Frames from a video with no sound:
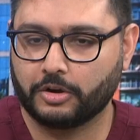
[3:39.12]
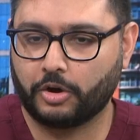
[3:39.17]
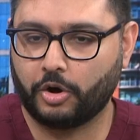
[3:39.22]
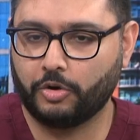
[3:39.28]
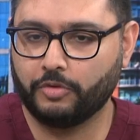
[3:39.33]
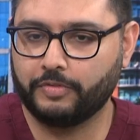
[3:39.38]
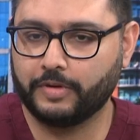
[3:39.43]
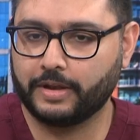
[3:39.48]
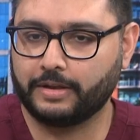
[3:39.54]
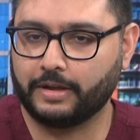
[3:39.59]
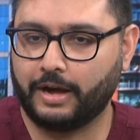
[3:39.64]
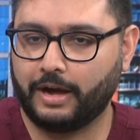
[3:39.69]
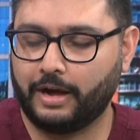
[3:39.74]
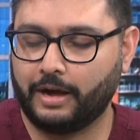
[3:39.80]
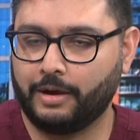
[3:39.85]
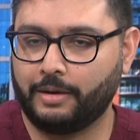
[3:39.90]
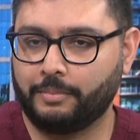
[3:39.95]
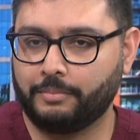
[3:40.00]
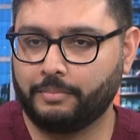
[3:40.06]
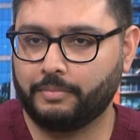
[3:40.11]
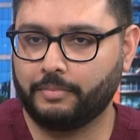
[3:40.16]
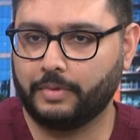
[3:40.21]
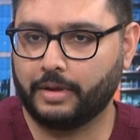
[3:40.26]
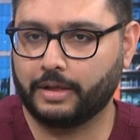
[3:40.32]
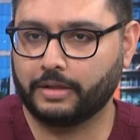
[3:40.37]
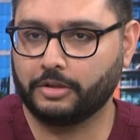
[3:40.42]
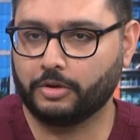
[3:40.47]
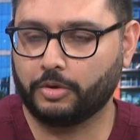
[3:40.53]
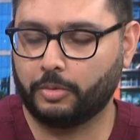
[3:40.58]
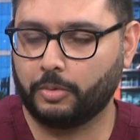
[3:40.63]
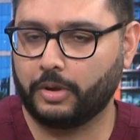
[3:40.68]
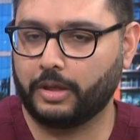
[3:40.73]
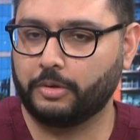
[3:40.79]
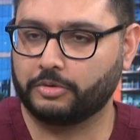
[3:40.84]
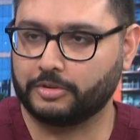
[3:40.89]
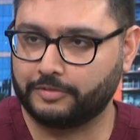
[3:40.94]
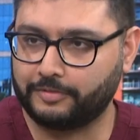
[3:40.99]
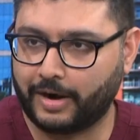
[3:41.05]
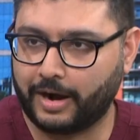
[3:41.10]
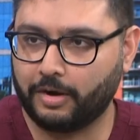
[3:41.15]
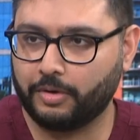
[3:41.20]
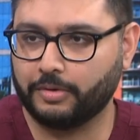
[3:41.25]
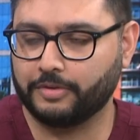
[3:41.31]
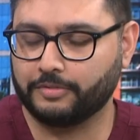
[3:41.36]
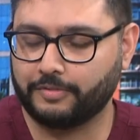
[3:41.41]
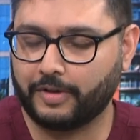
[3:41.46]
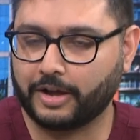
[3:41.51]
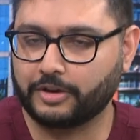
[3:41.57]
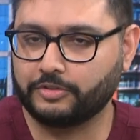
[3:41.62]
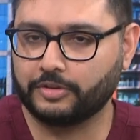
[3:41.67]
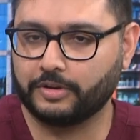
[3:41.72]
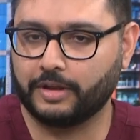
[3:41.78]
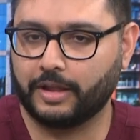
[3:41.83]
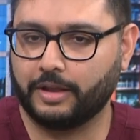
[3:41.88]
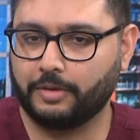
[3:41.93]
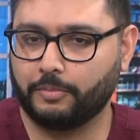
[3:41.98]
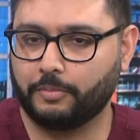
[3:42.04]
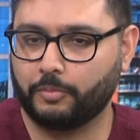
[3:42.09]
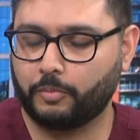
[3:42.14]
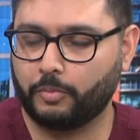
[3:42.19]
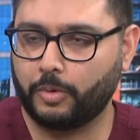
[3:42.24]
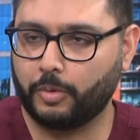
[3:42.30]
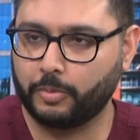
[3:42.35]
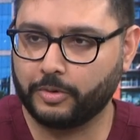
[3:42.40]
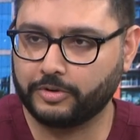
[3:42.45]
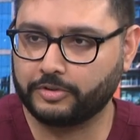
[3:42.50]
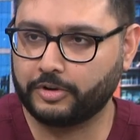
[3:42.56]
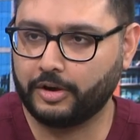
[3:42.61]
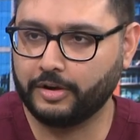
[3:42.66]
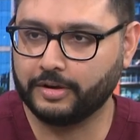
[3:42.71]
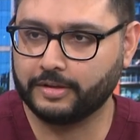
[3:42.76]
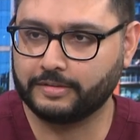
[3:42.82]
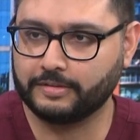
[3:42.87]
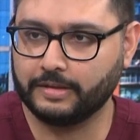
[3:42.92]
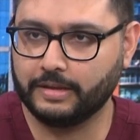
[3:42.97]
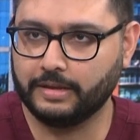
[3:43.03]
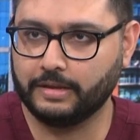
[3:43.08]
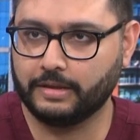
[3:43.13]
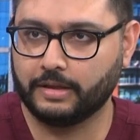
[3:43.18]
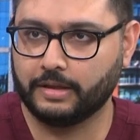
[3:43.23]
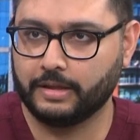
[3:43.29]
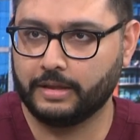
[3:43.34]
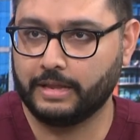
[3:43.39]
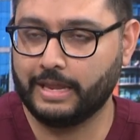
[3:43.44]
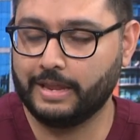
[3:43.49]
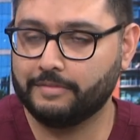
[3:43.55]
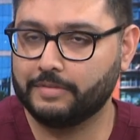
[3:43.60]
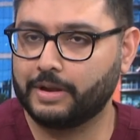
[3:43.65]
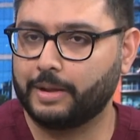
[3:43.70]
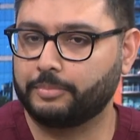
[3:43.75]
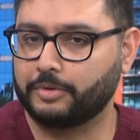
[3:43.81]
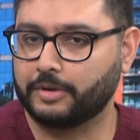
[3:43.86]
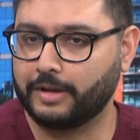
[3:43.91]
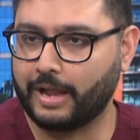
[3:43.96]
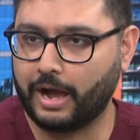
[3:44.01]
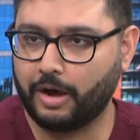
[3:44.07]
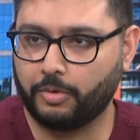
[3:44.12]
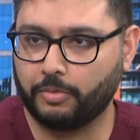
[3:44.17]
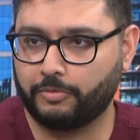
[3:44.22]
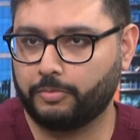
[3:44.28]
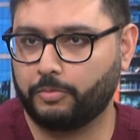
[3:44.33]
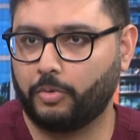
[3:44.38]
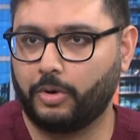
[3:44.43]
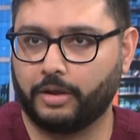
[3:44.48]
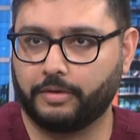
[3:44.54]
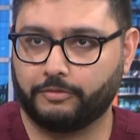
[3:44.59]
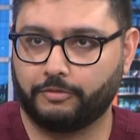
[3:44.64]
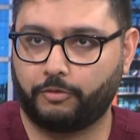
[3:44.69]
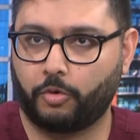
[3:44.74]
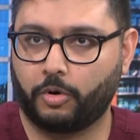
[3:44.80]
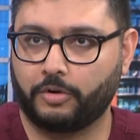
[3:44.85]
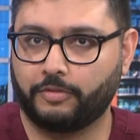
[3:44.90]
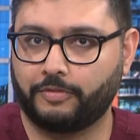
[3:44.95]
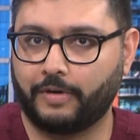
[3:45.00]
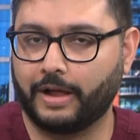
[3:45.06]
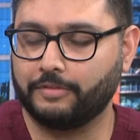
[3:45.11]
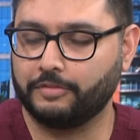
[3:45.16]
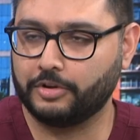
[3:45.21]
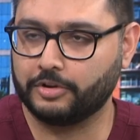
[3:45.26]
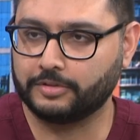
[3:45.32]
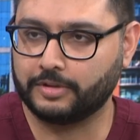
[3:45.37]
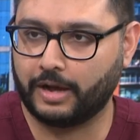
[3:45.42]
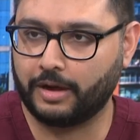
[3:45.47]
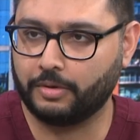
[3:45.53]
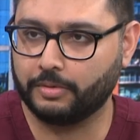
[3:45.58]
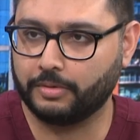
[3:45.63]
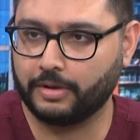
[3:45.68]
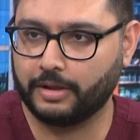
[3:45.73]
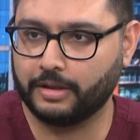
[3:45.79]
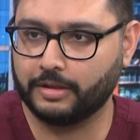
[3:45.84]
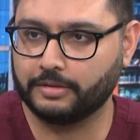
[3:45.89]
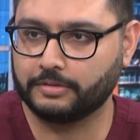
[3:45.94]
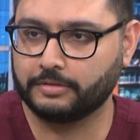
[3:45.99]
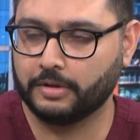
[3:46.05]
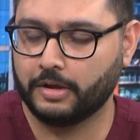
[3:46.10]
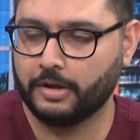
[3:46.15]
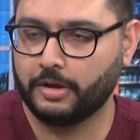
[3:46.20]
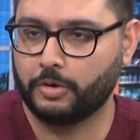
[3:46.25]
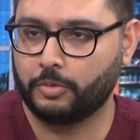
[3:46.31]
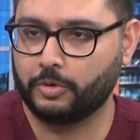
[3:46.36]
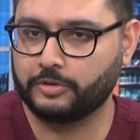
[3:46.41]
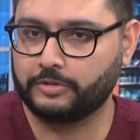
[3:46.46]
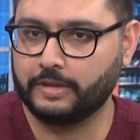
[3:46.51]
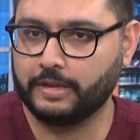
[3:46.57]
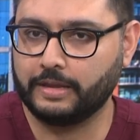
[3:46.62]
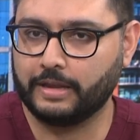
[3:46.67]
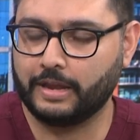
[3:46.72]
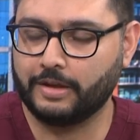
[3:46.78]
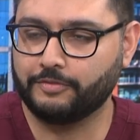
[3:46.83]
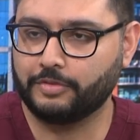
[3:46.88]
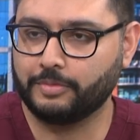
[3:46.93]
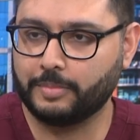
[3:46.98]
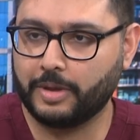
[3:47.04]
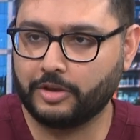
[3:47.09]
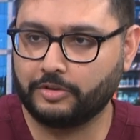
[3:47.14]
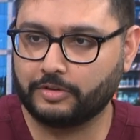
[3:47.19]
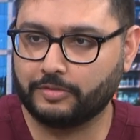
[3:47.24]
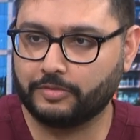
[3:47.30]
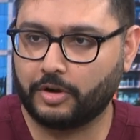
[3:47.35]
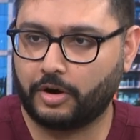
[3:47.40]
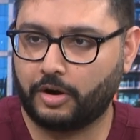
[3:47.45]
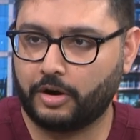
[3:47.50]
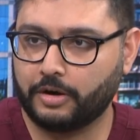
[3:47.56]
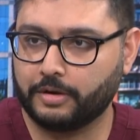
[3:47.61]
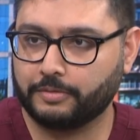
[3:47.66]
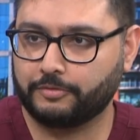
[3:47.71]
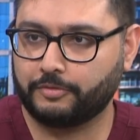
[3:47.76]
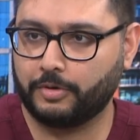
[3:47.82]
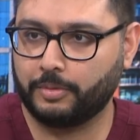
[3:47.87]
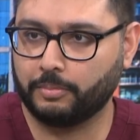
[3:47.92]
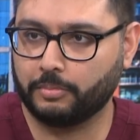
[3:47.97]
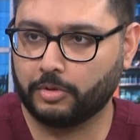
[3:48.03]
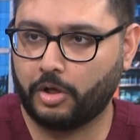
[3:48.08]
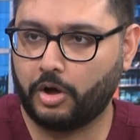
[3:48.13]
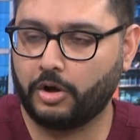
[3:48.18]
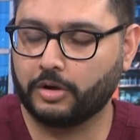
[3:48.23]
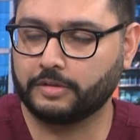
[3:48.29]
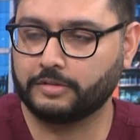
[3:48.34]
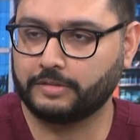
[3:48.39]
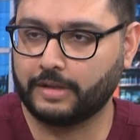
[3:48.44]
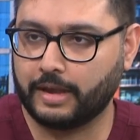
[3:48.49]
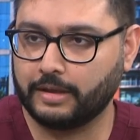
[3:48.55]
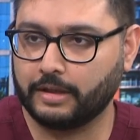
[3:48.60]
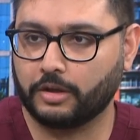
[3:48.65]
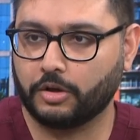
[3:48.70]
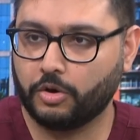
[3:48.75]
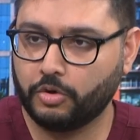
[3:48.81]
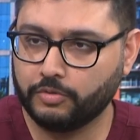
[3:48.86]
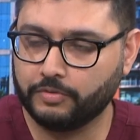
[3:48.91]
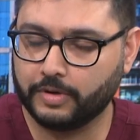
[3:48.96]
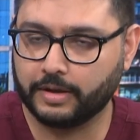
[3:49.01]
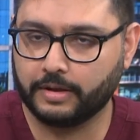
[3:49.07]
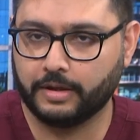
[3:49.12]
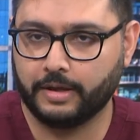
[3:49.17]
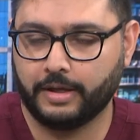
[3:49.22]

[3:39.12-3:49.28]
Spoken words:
COVID, it was a viral infection, and what we're starting to see, even up to now, 4 or 5 years out, is we're seeing inflammation of the heart from long-standing COVID,